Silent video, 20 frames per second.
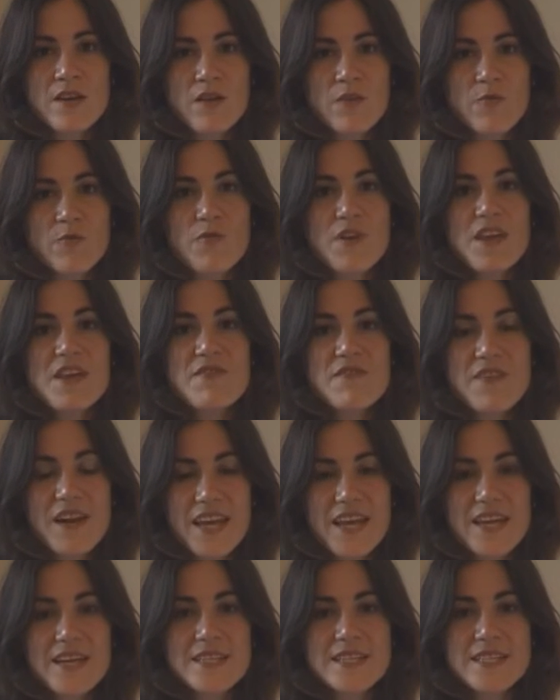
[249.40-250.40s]

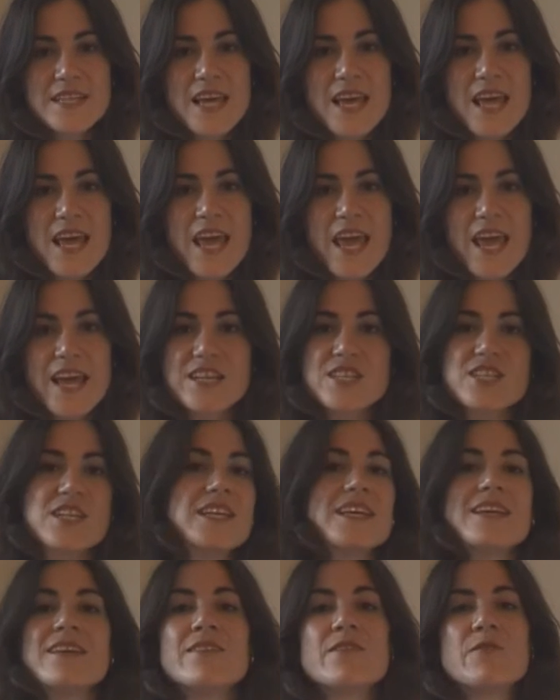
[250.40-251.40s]
reflex
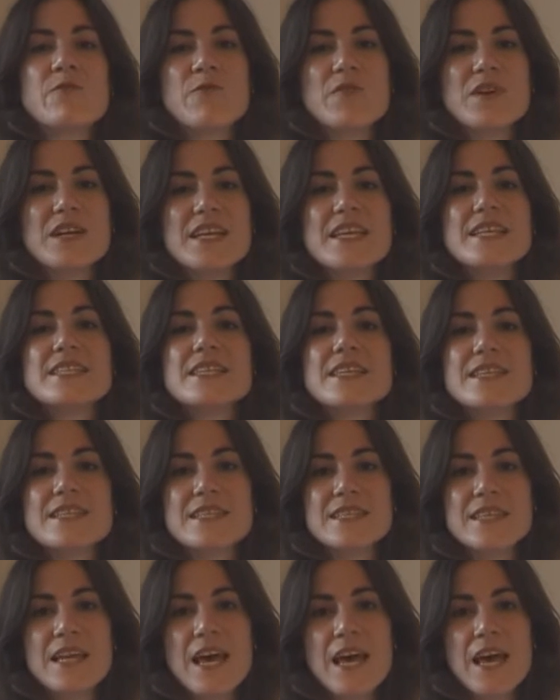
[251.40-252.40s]
actually
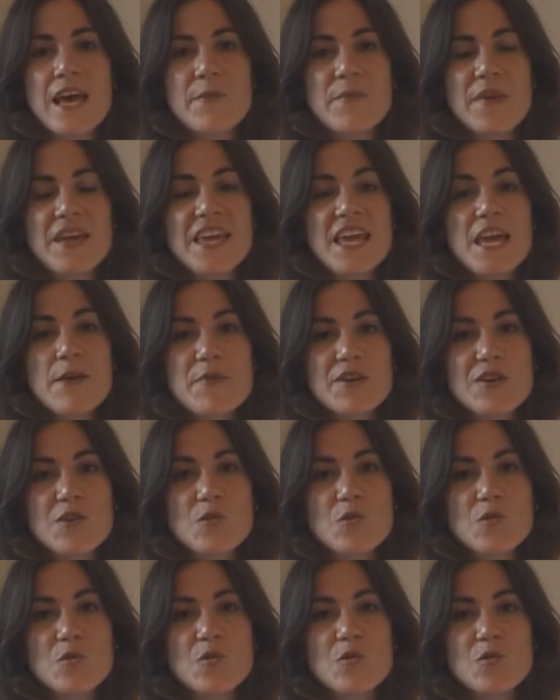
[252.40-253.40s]
releases a
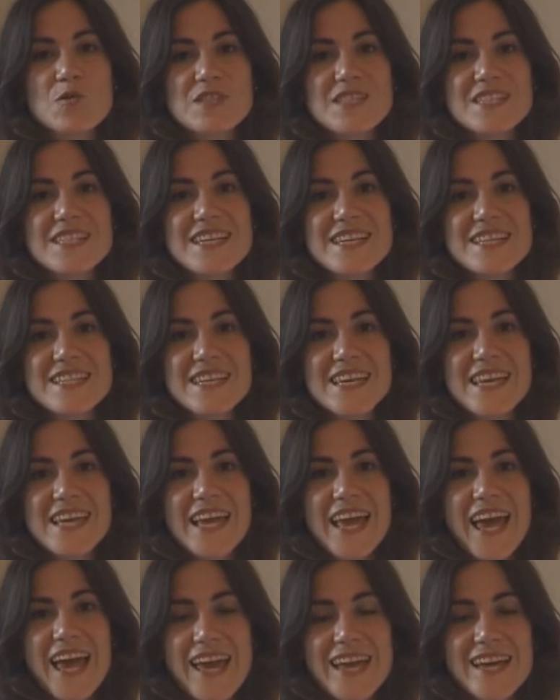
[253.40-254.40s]
chemical called
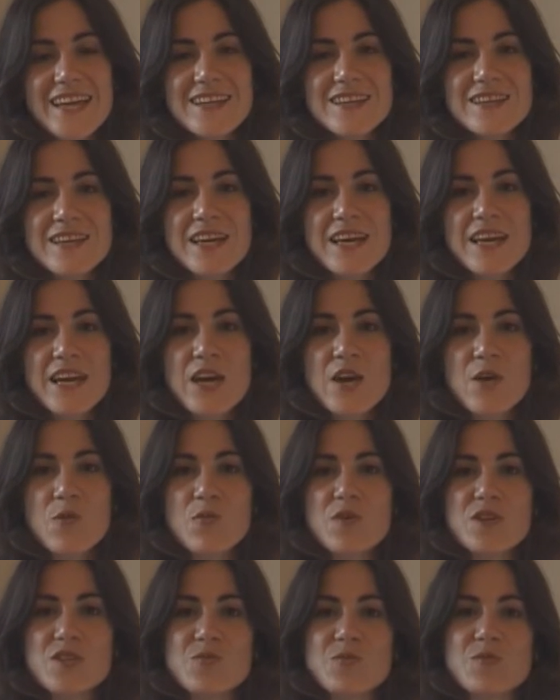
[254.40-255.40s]
CCK,
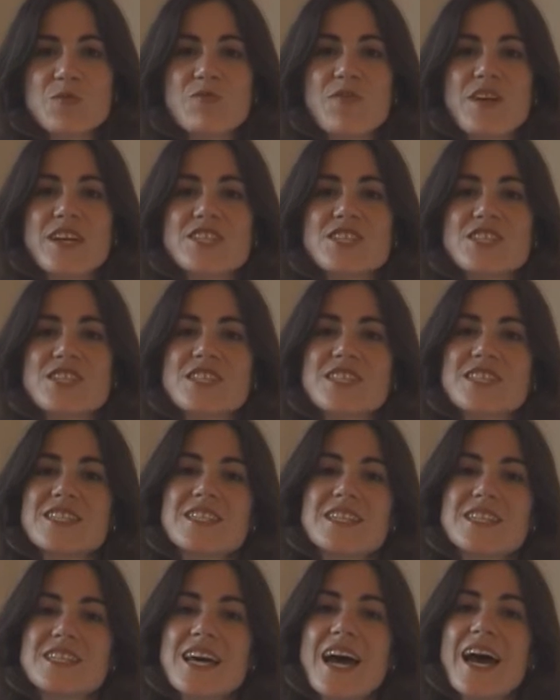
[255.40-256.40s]
which will register
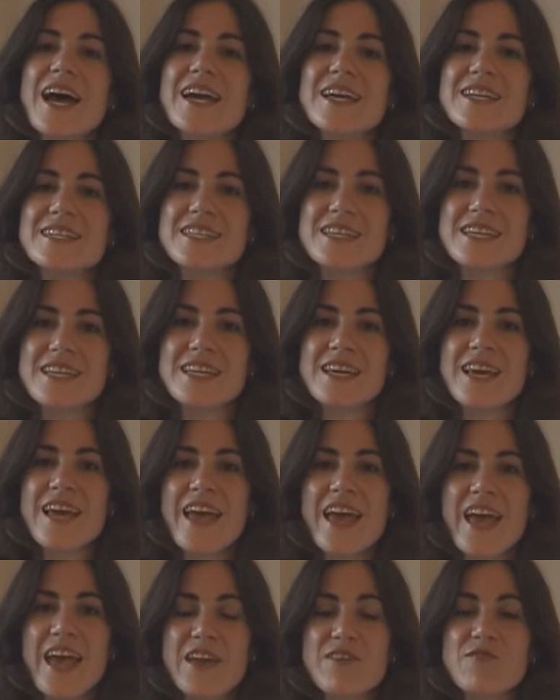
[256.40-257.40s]
satiety
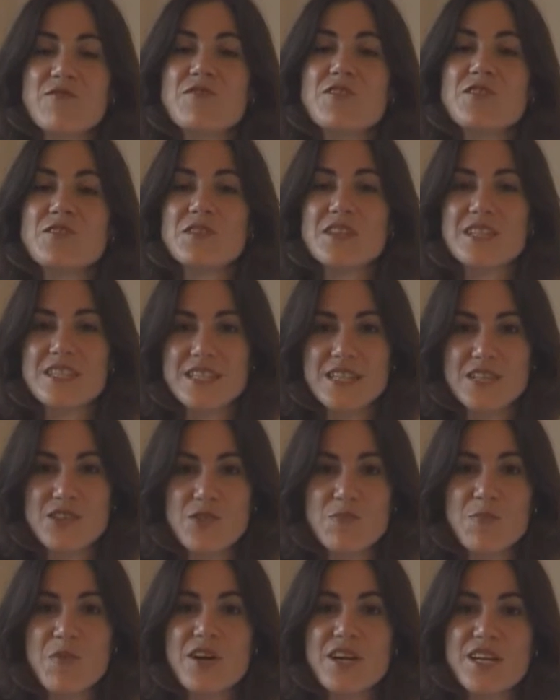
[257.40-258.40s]
and fullness in
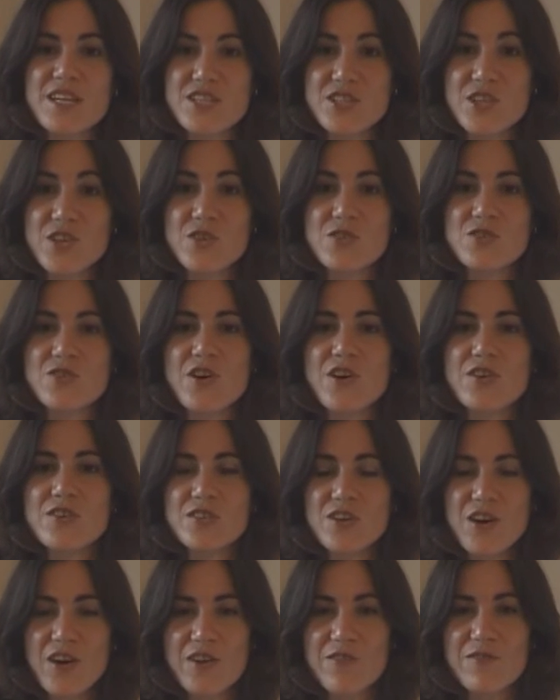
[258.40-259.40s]
your body so you
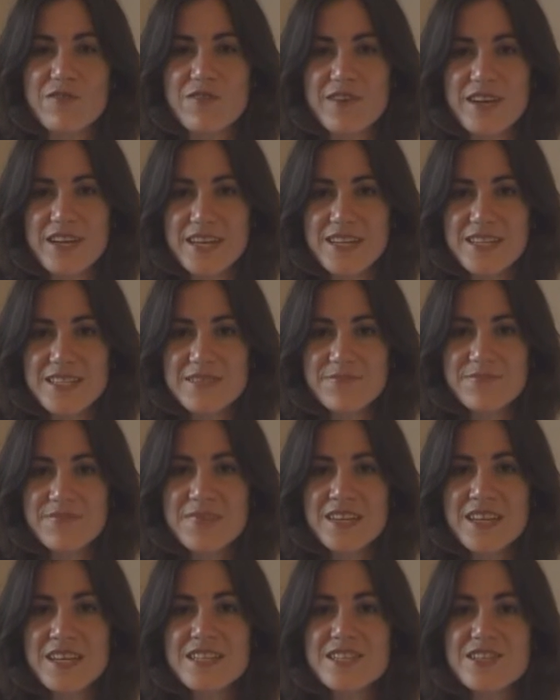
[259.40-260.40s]
don't overeat.
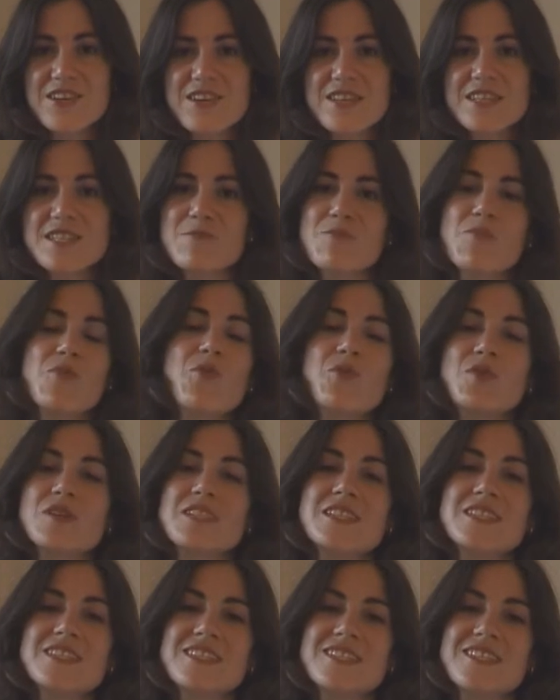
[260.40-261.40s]
So it is
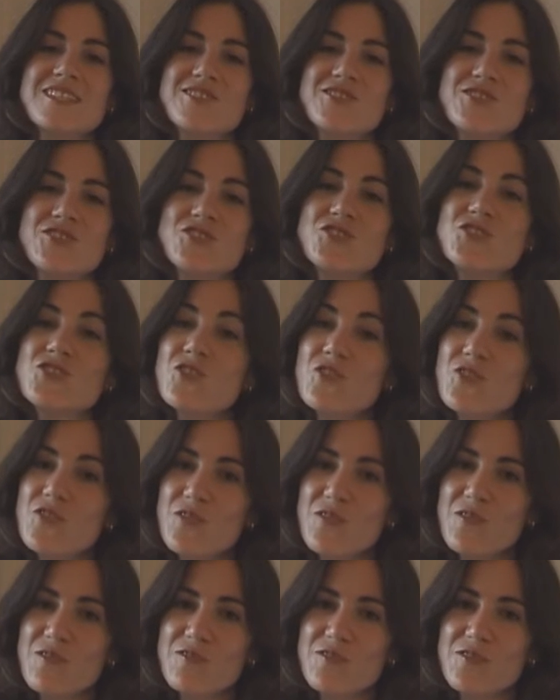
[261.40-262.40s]
important to chew
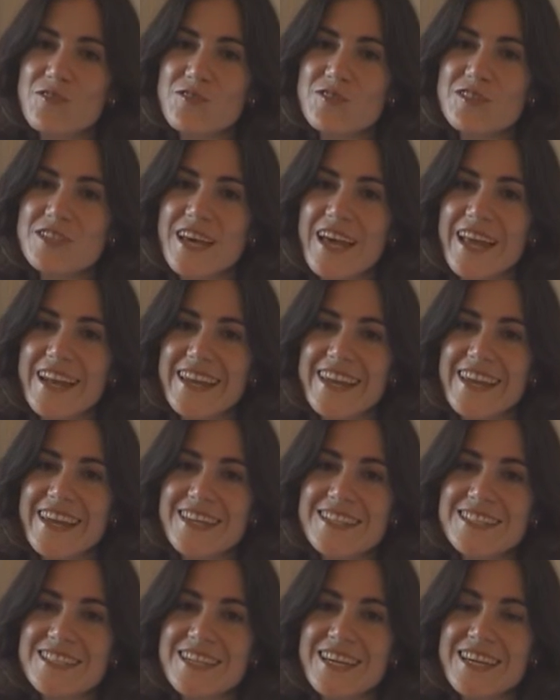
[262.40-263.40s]
your food and
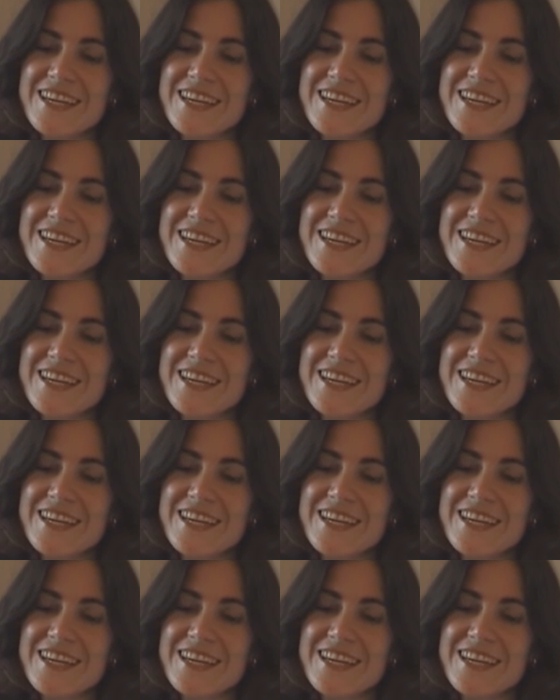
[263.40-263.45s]
eat.